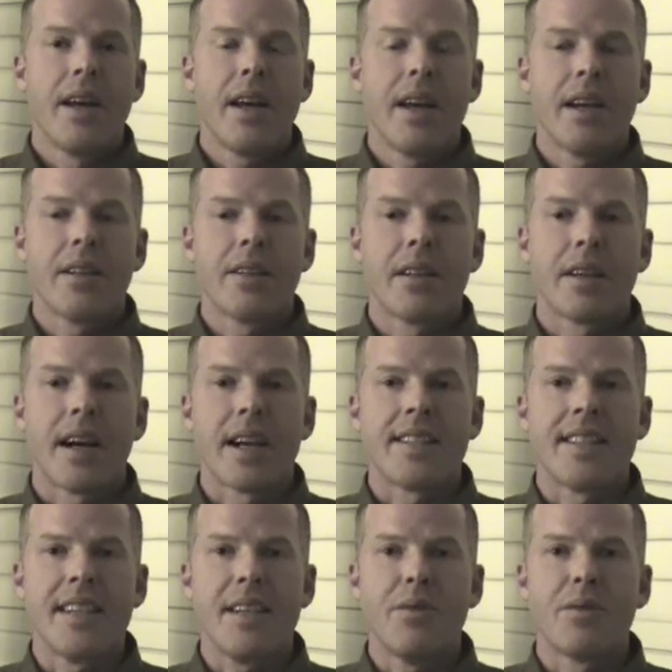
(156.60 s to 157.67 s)
And
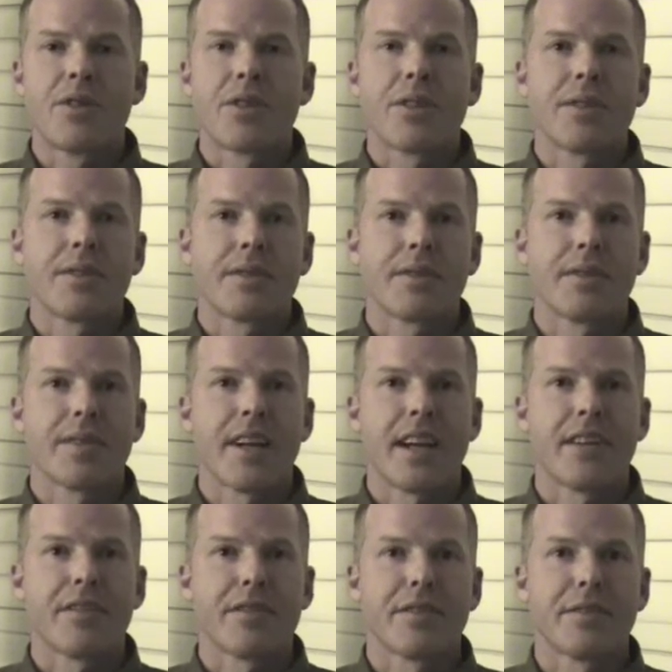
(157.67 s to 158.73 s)
ITE was
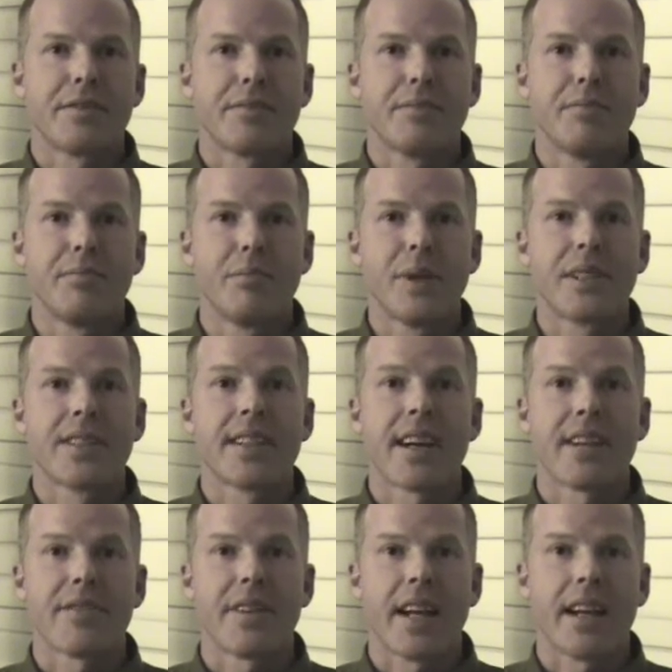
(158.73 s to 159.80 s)
kind of built
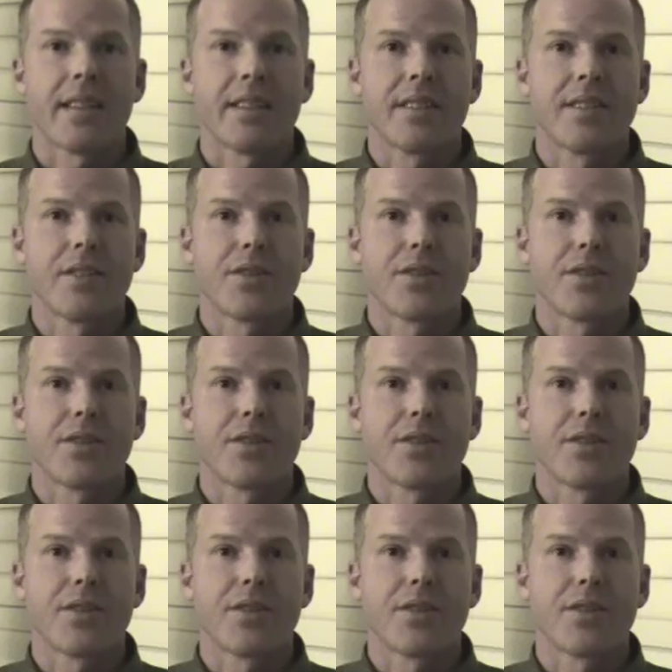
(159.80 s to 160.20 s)
out of that.